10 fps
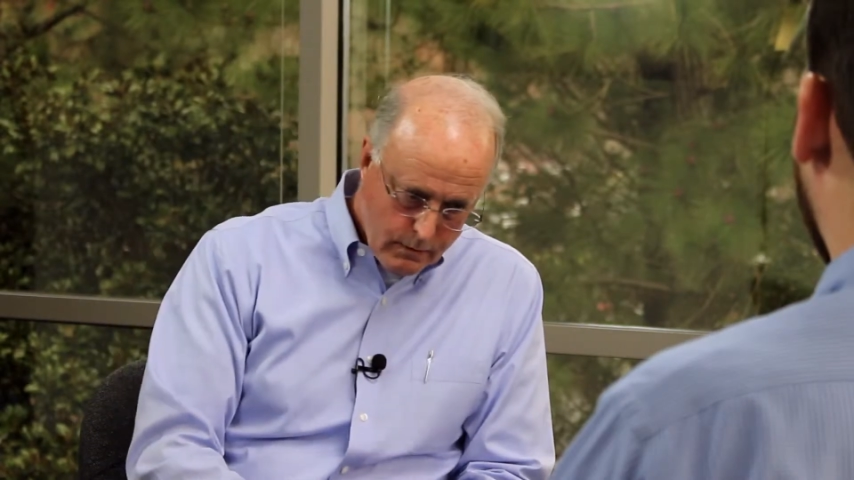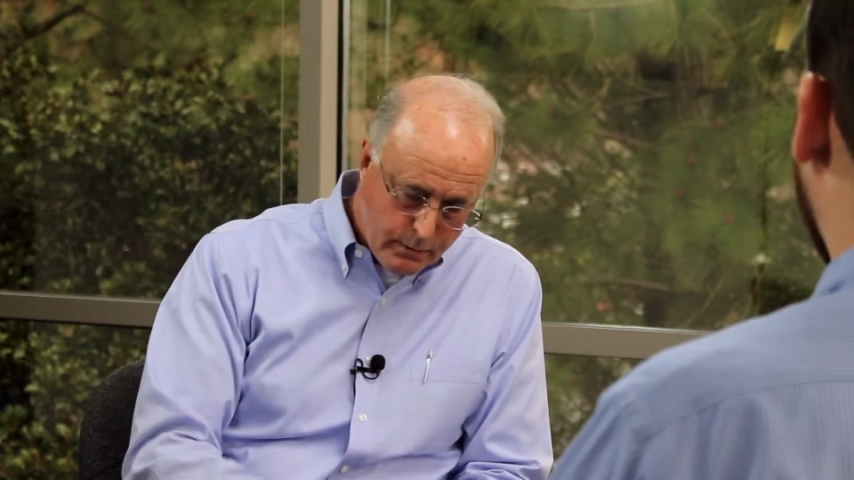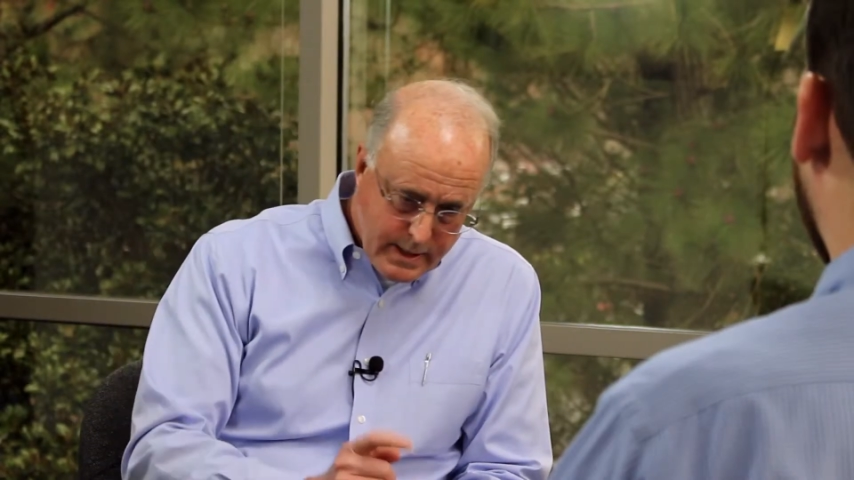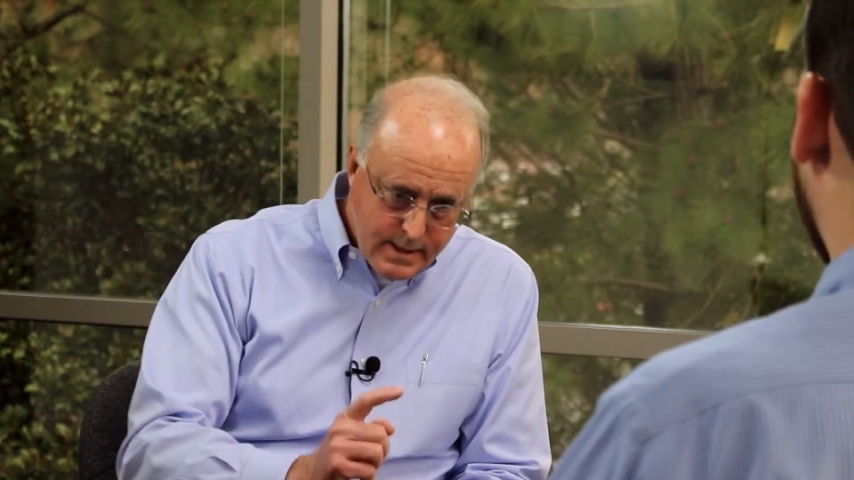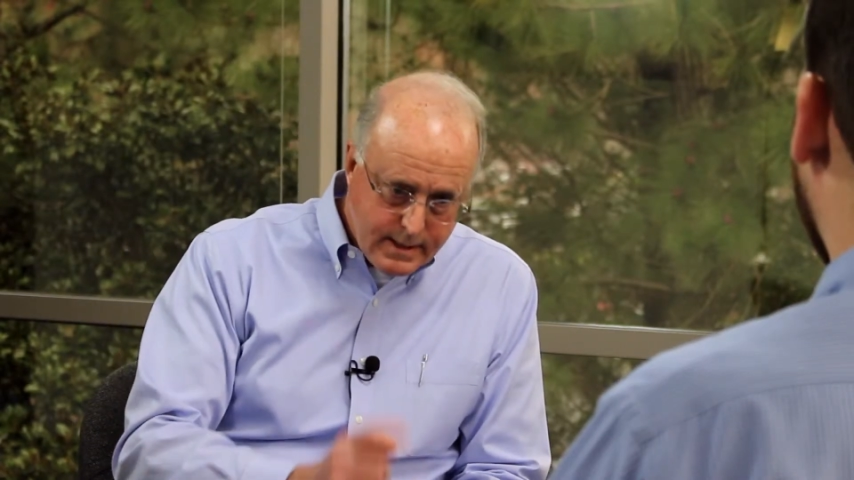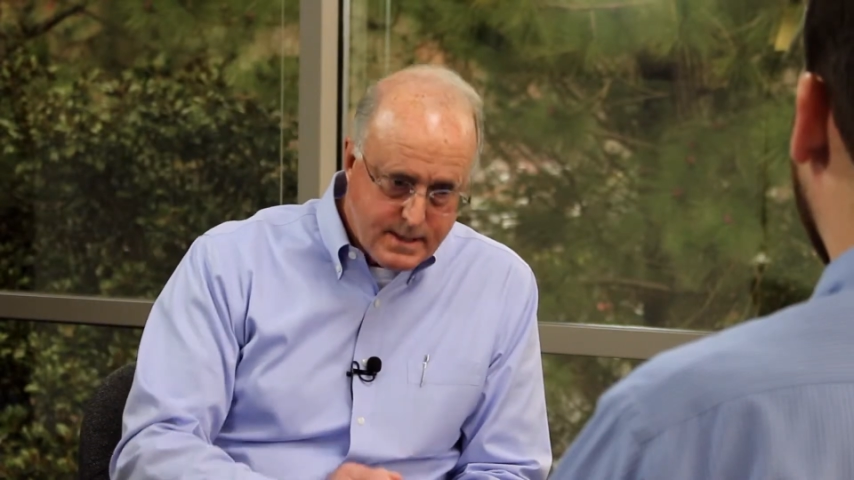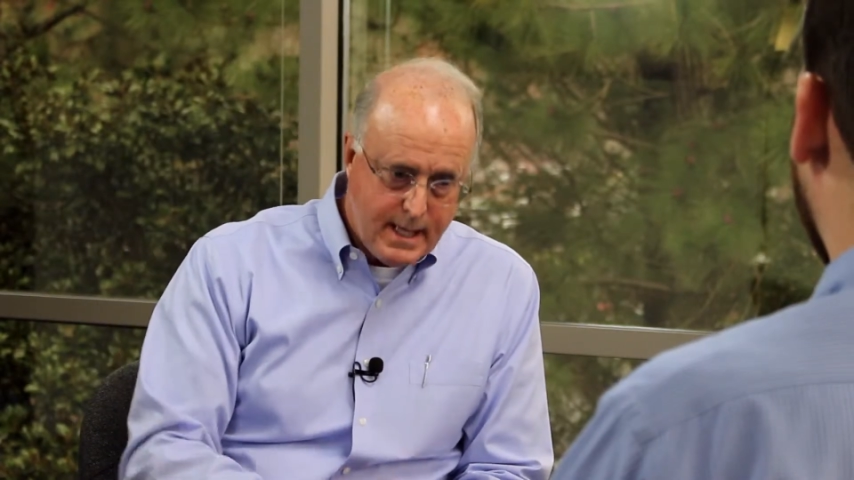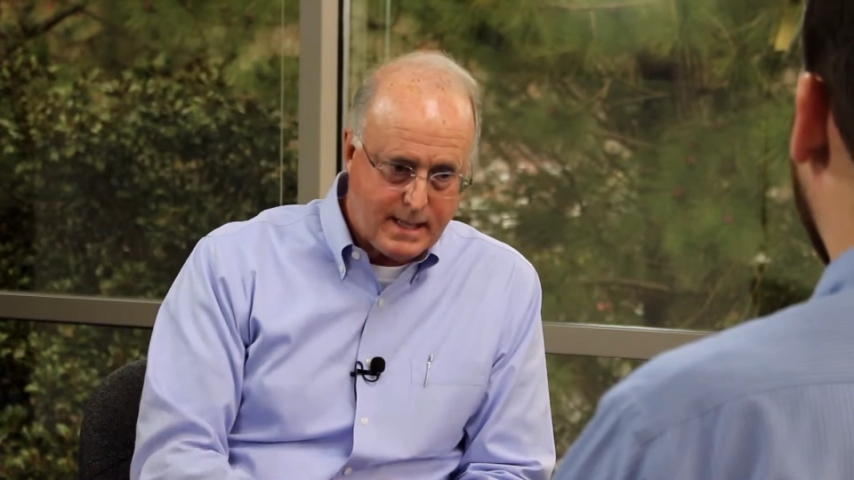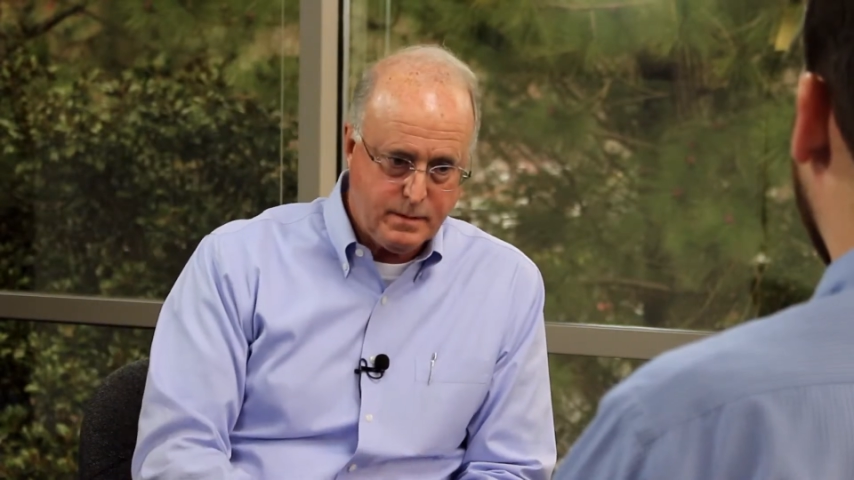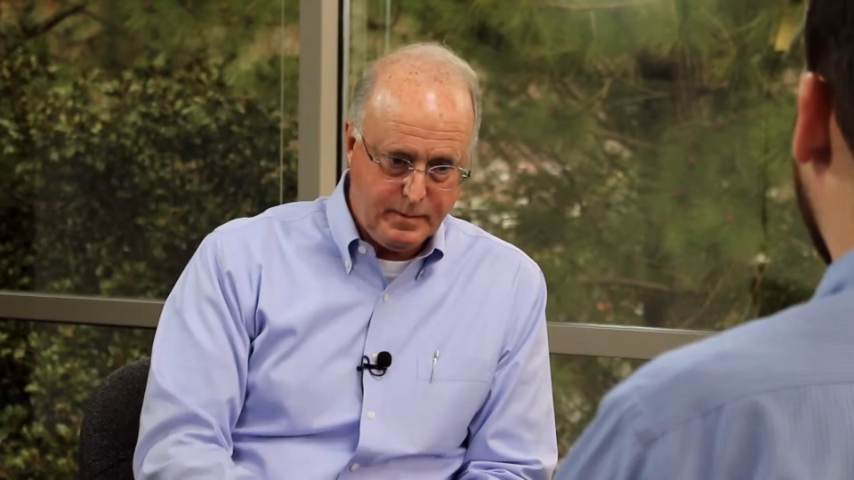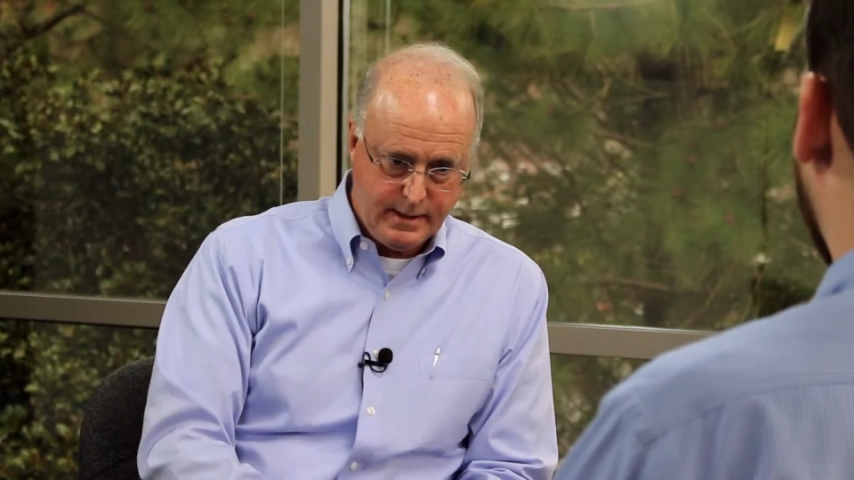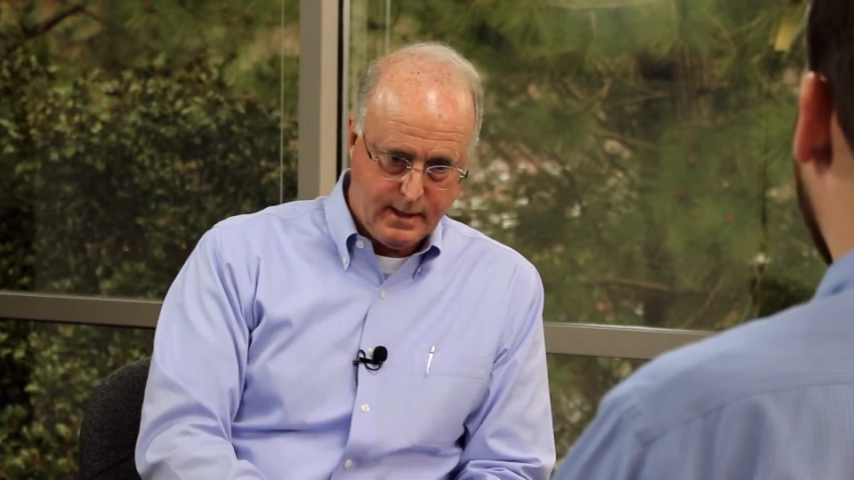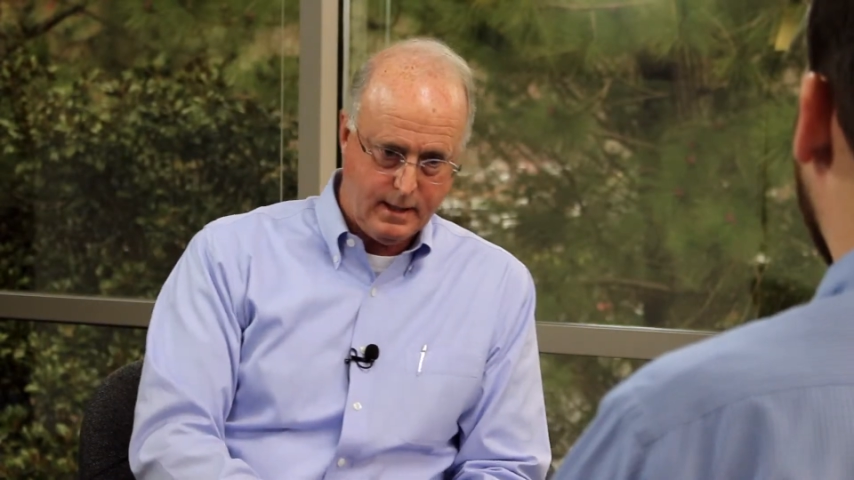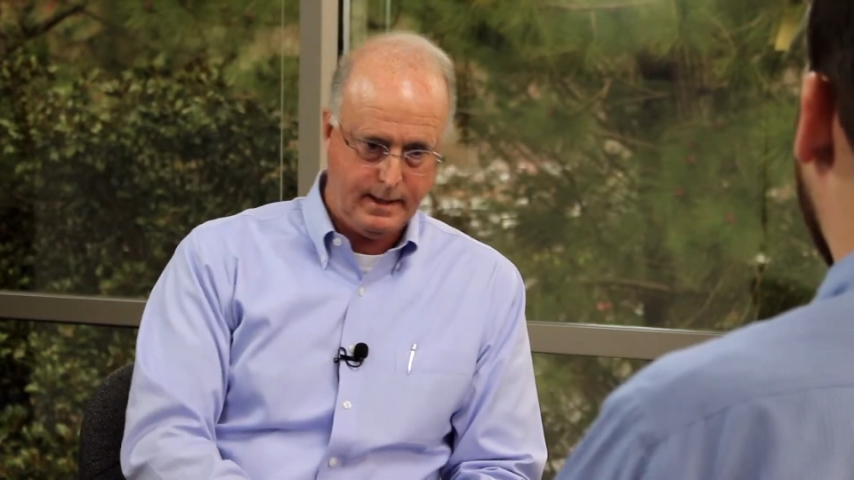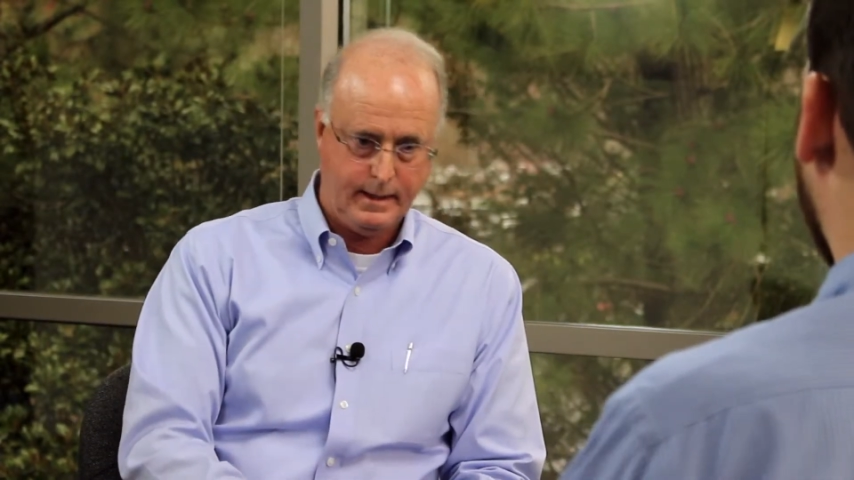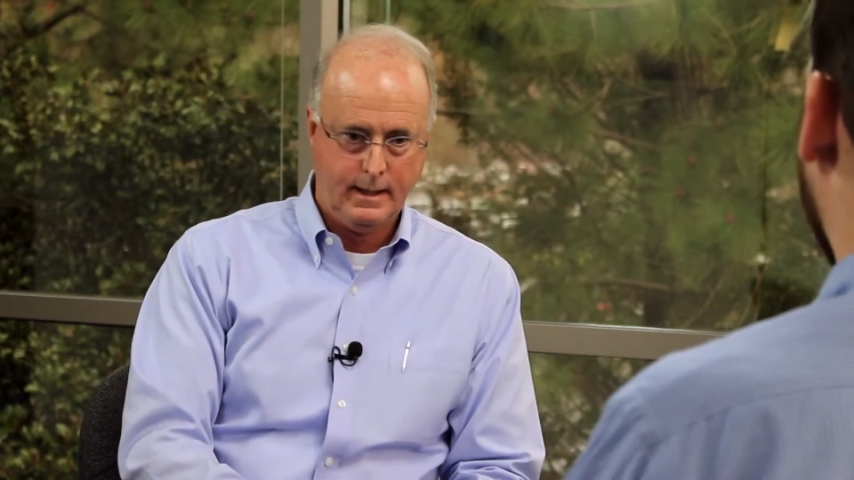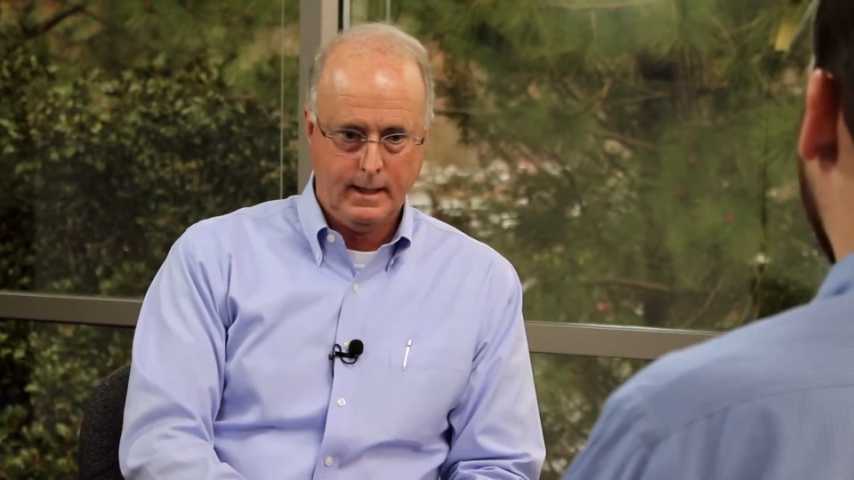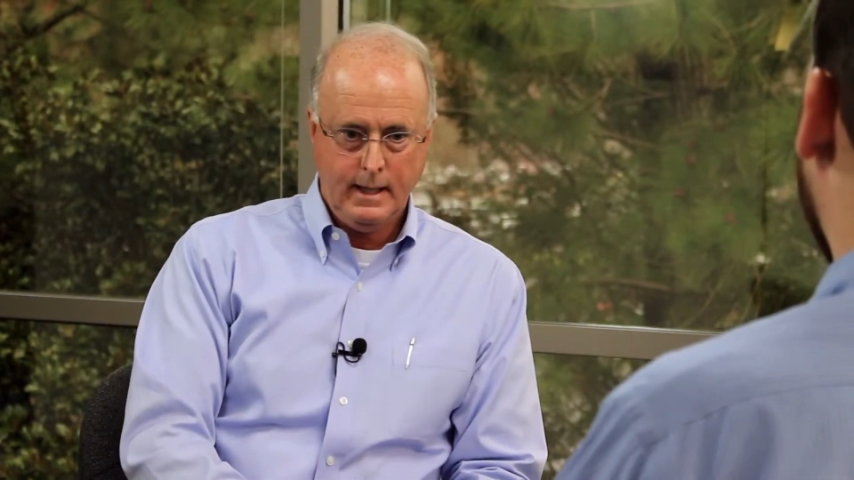the reason this has to be done,